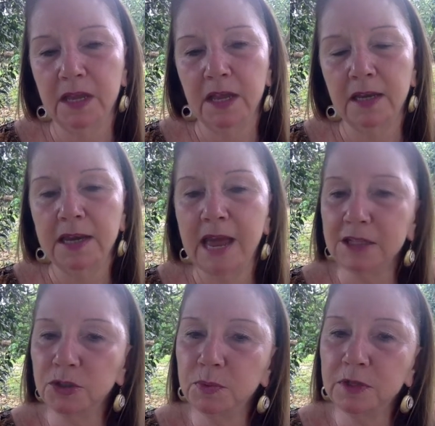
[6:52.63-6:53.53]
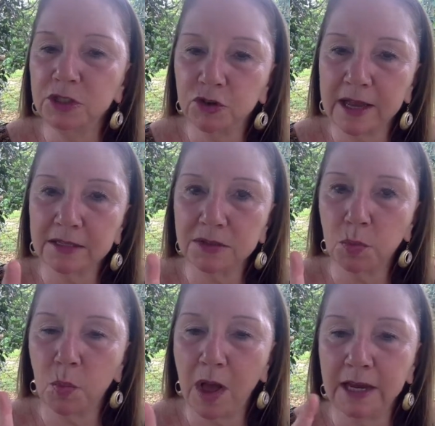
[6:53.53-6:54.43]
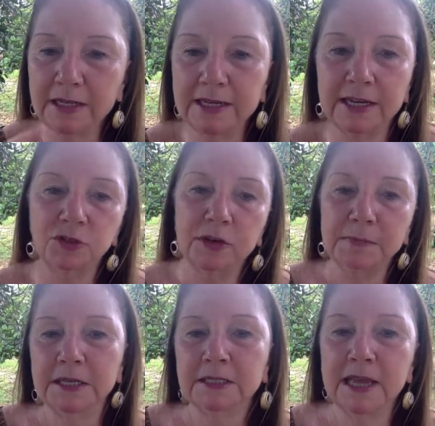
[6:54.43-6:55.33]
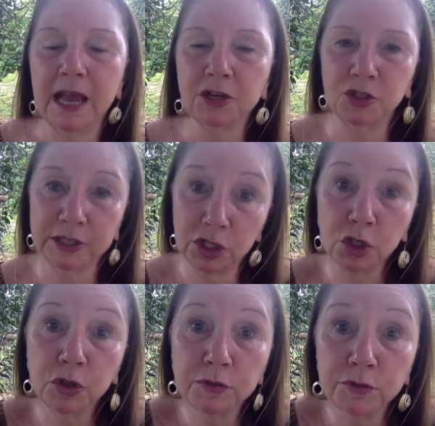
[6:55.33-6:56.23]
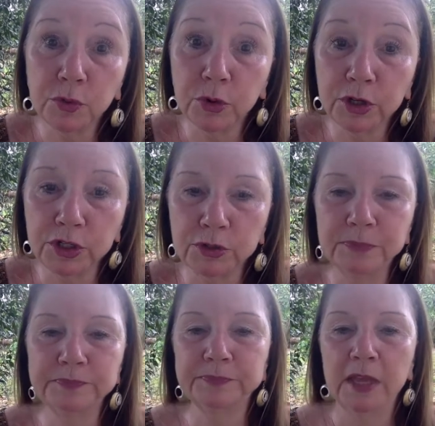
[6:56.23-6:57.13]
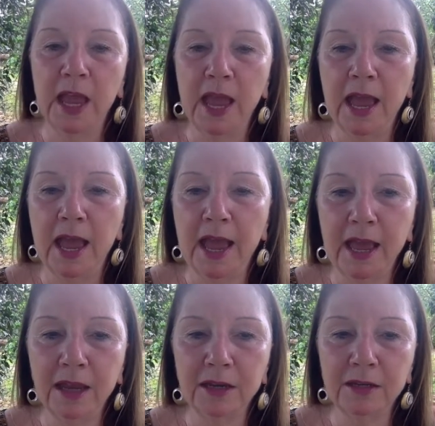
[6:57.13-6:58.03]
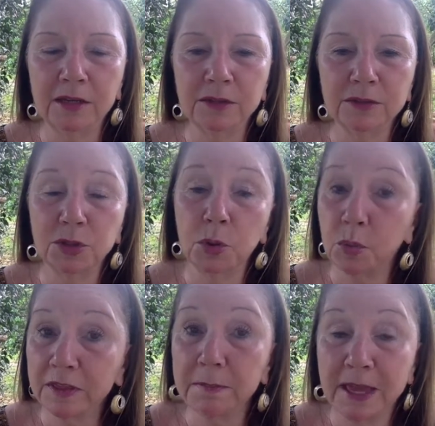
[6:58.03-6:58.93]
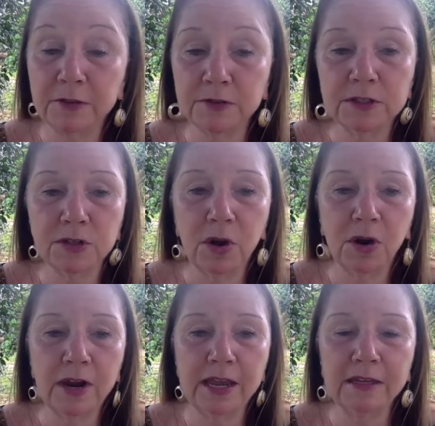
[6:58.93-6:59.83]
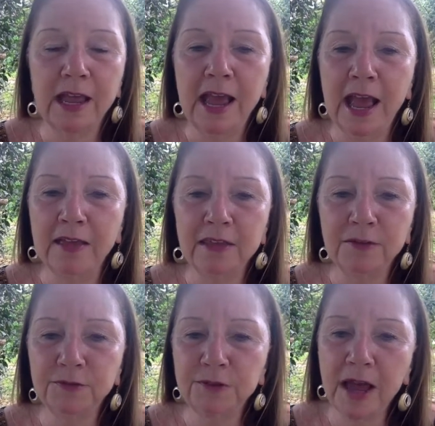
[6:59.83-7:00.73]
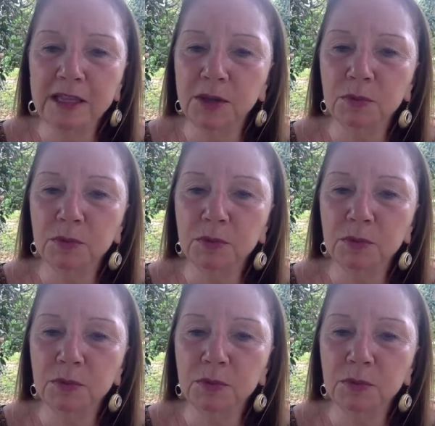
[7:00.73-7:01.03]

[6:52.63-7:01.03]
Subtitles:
Next, we'll address why daydreaming is actually good for you, and so what the benefits are, and then finally we'll